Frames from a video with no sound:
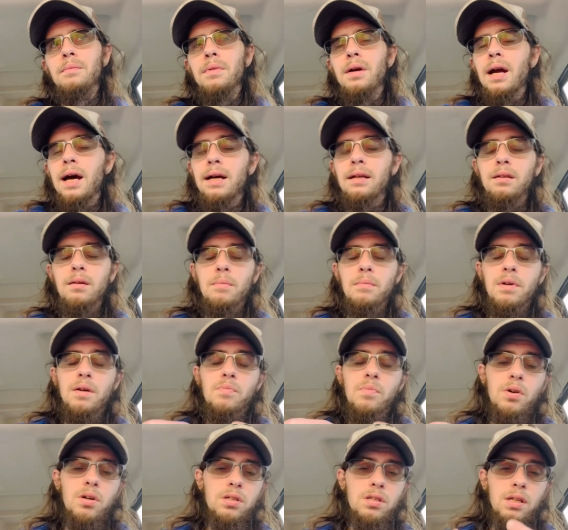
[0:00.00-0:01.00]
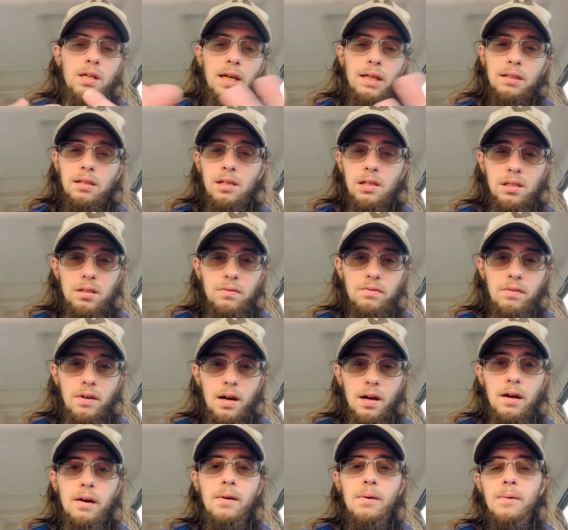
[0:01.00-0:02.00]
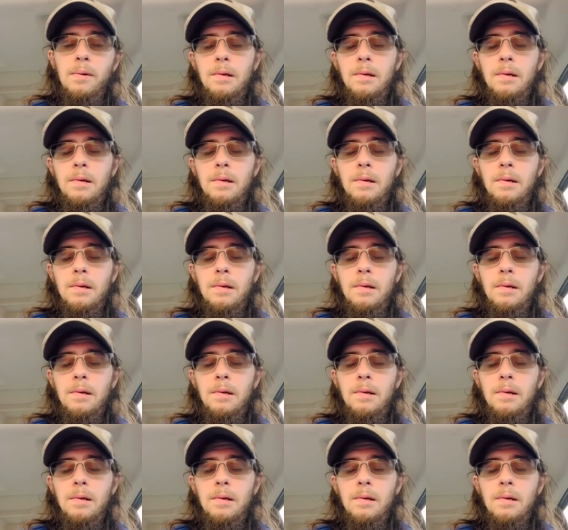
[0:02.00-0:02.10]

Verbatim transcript: But I, me personally, I think it's foul.